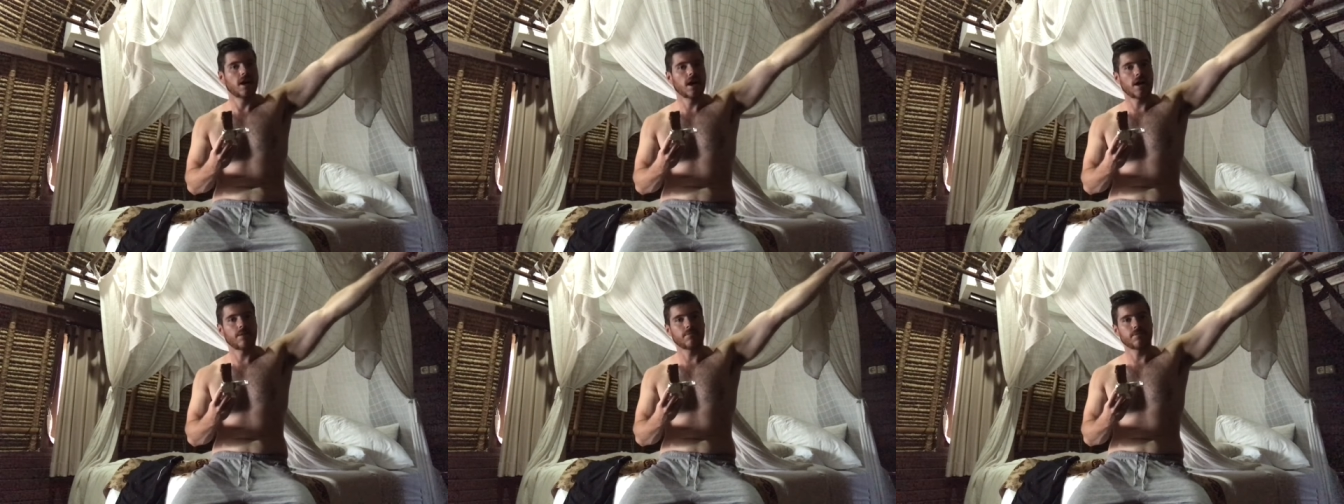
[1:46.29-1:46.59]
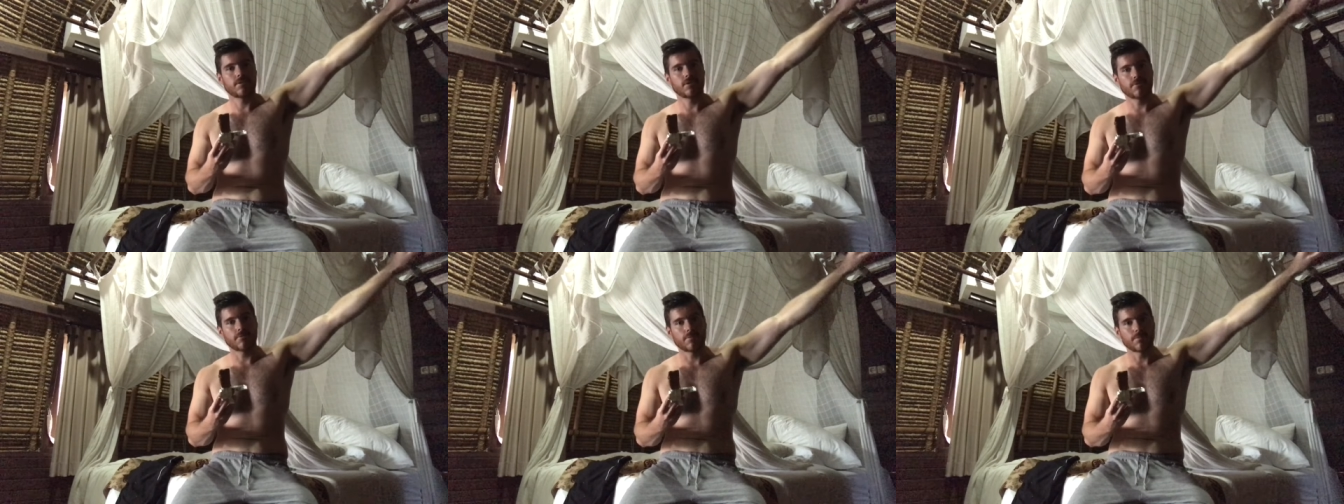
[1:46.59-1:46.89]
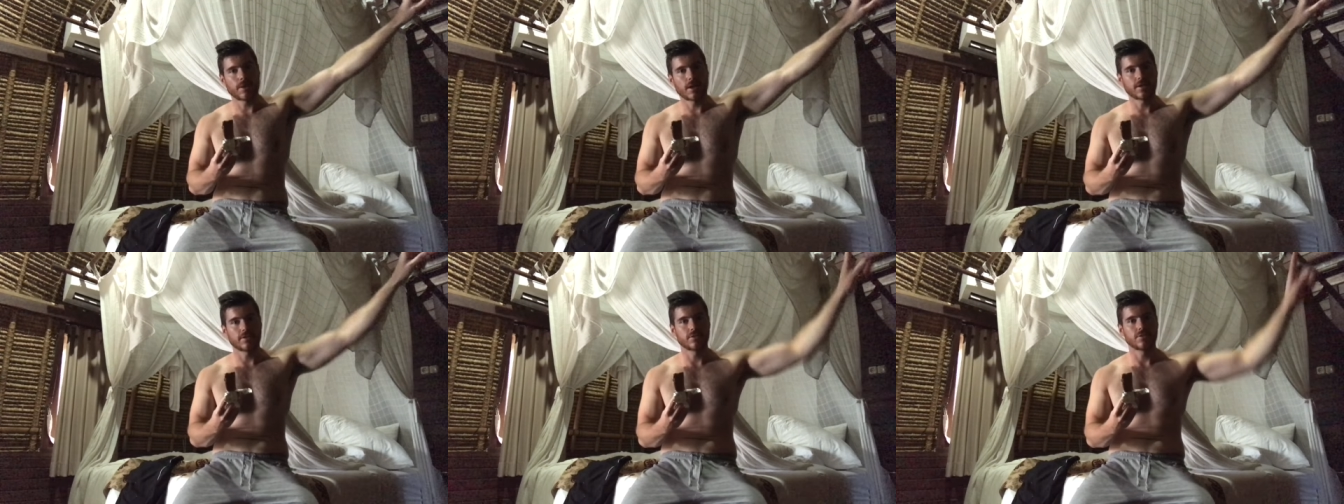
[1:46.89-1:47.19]
up the top of
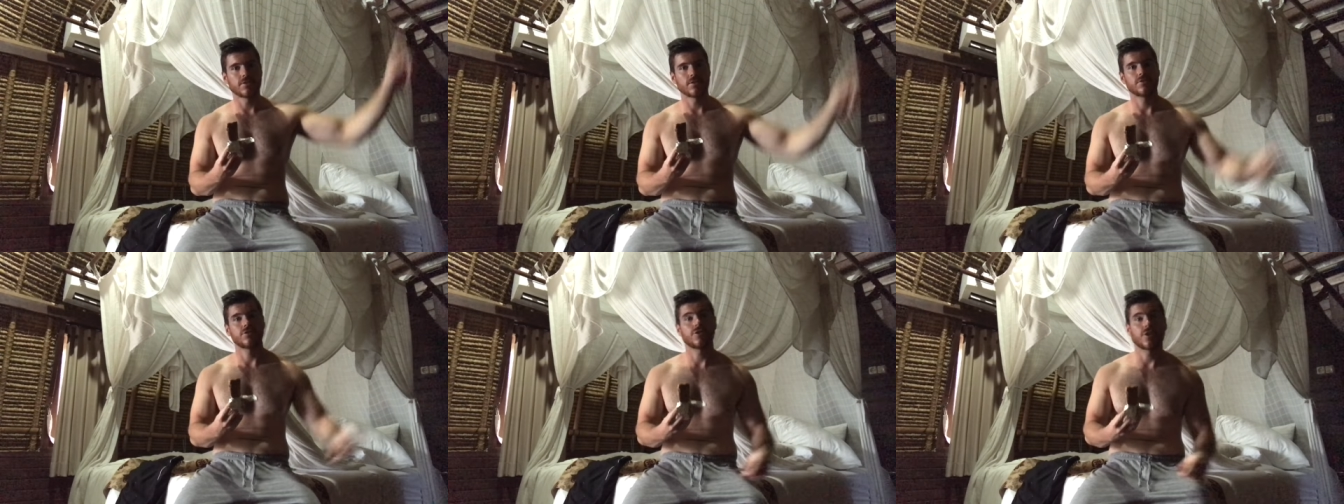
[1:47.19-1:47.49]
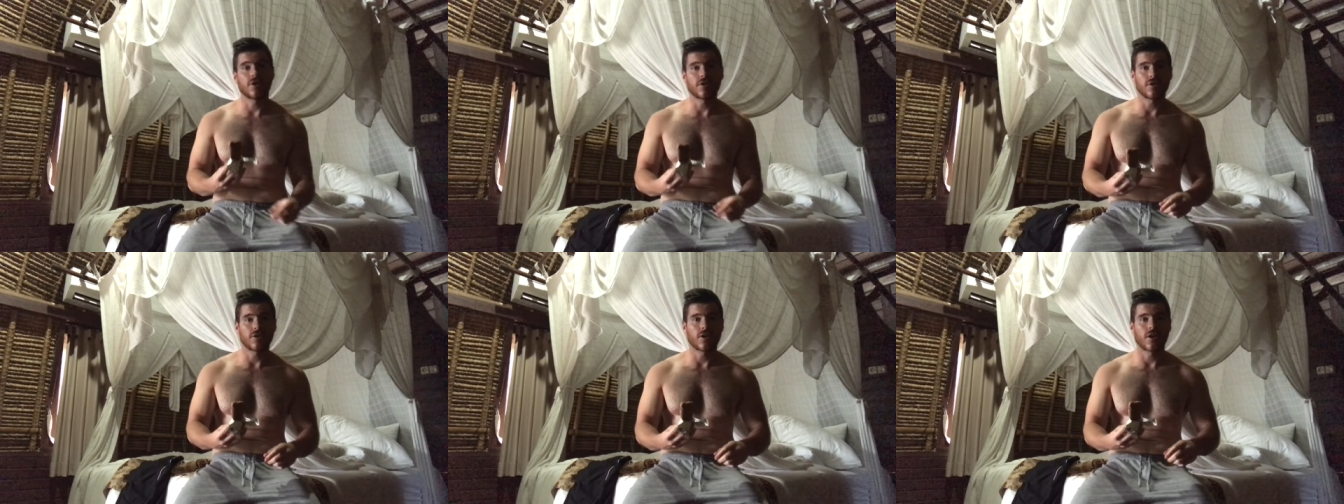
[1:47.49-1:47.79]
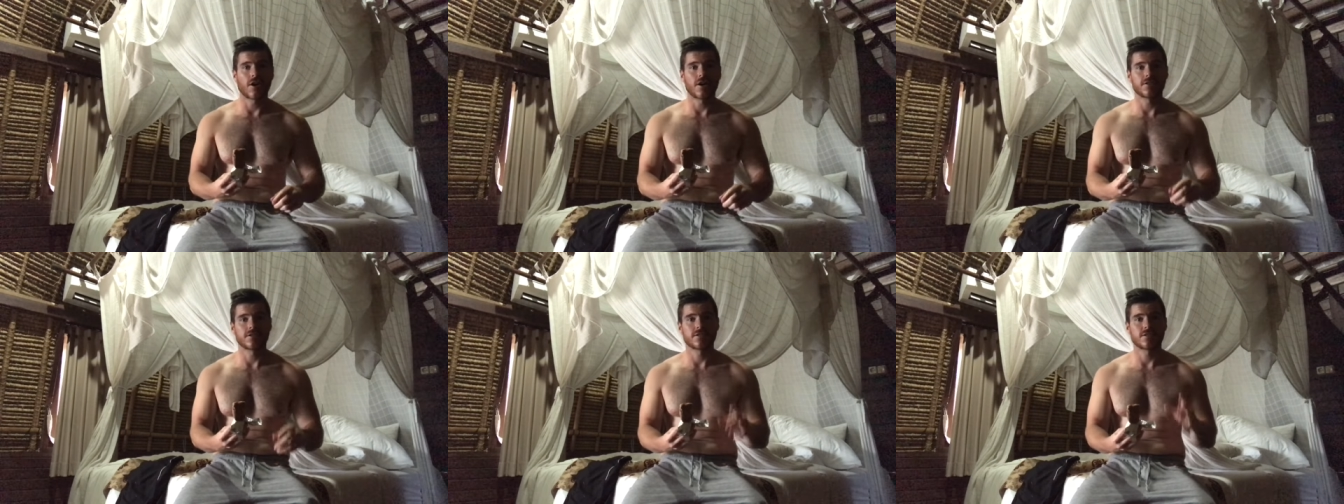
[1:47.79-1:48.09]
the mountain show you
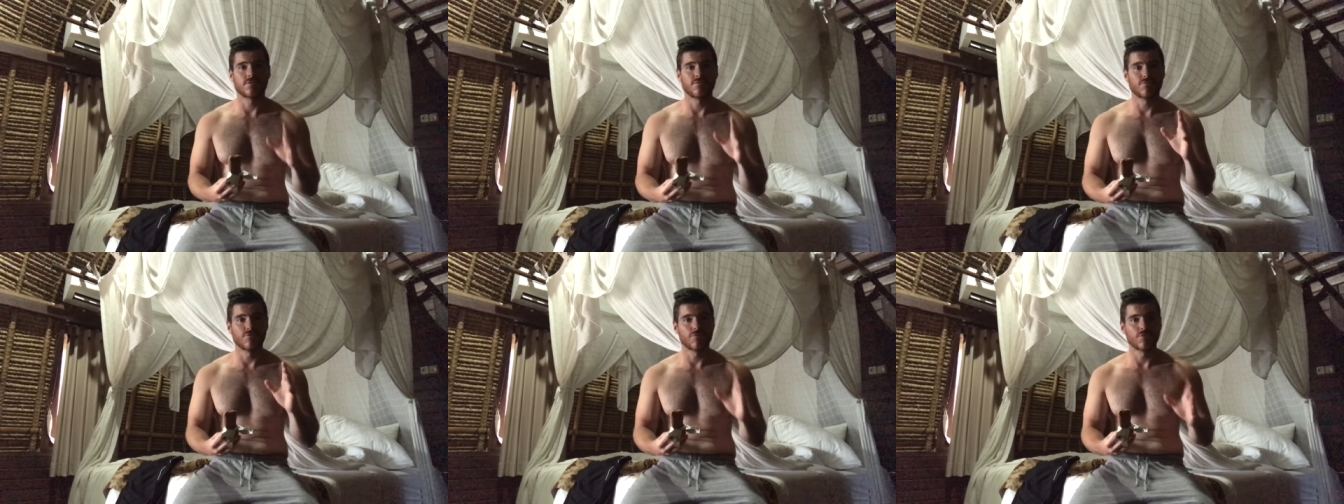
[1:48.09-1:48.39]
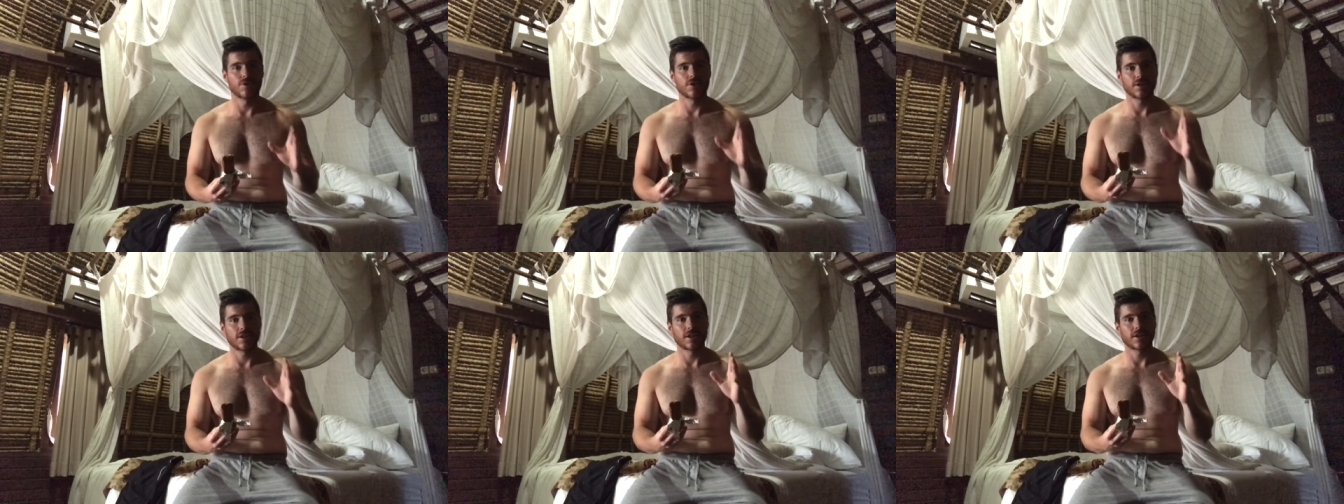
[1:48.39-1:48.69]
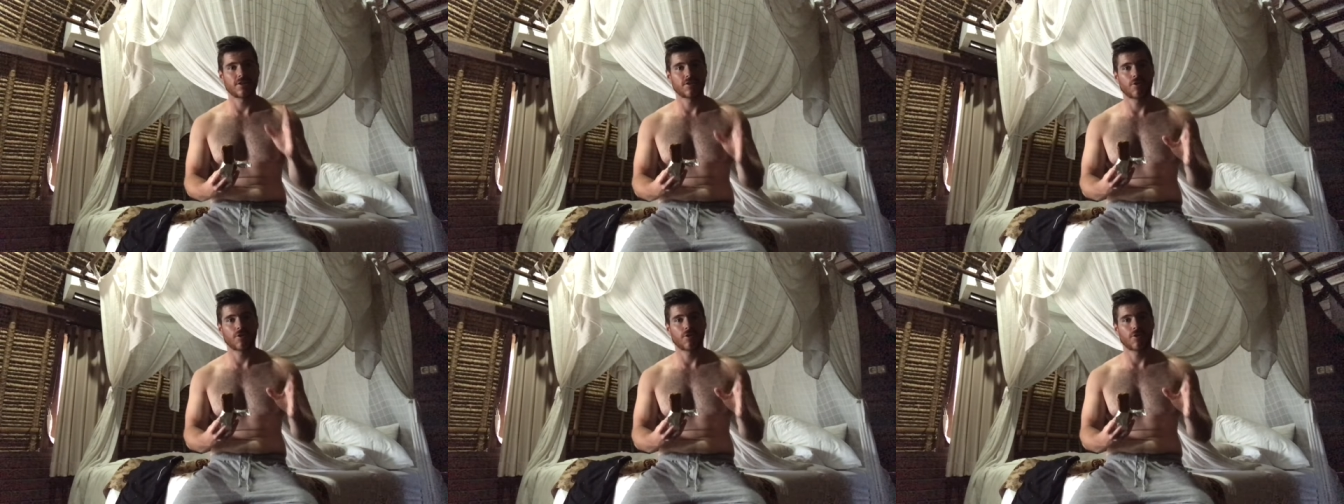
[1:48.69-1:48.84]
guys some really